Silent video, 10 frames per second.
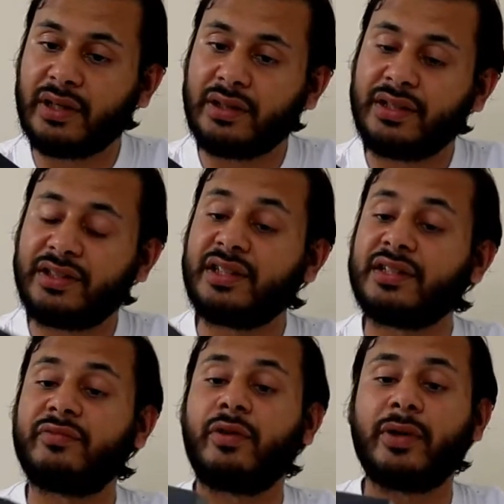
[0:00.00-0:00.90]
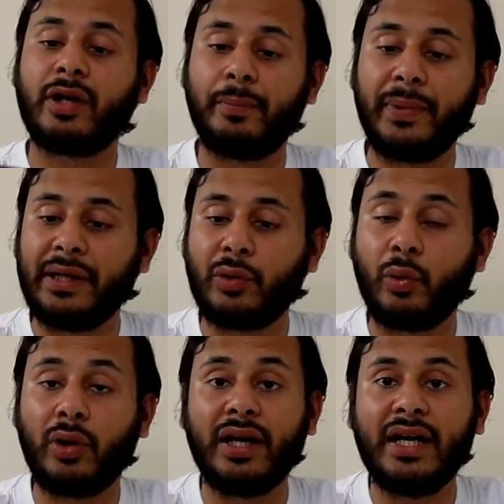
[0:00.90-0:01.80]
This is from a company
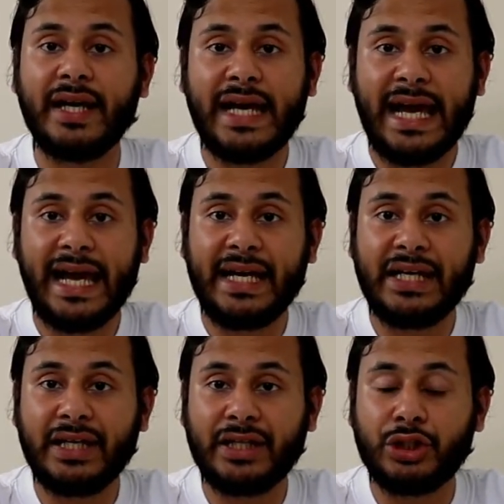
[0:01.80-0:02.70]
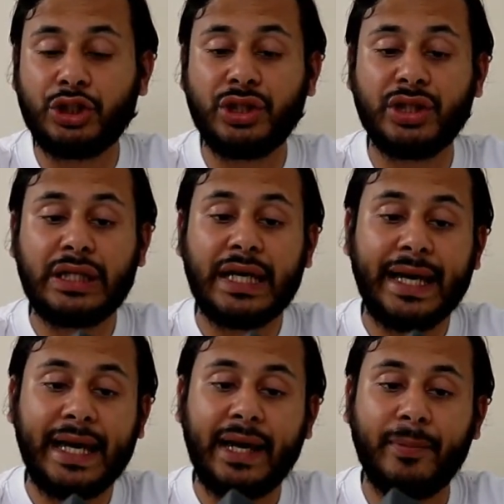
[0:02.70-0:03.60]
called
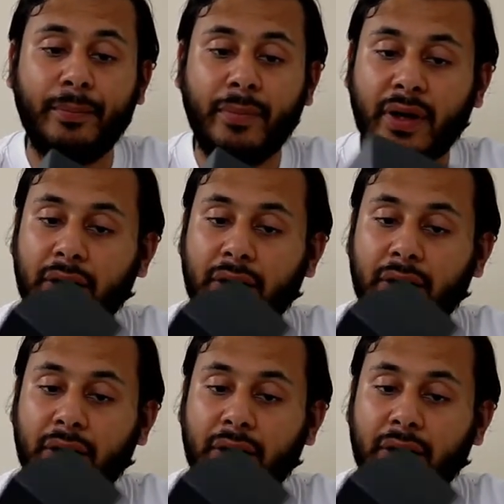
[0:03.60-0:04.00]
AGM.